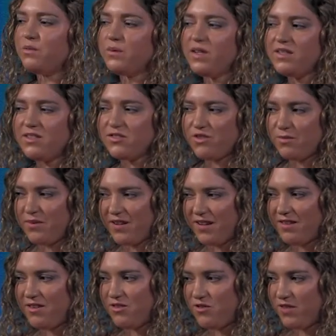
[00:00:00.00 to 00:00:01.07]

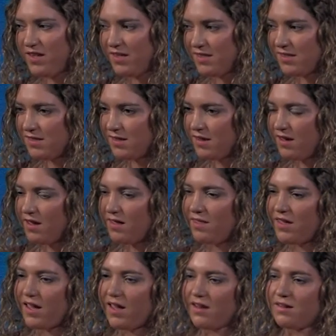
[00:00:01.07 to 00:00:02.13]
redistributing nutrients
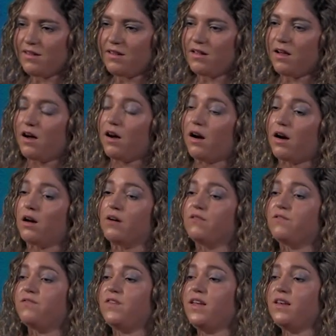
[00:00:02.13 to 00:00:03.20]
that are
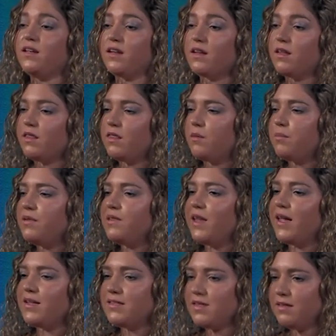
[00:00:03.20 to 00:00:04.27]
feeding the
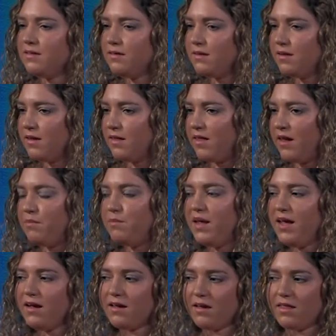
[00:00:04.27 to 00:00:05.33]
plankton that
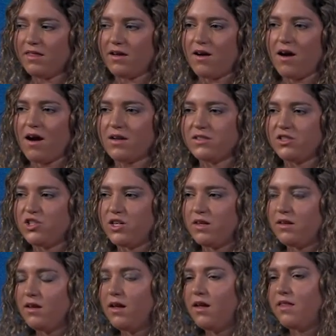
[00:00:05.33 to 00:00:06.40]
make the
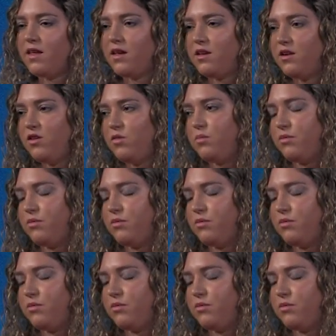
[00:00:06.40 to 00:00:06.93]
oxygen that you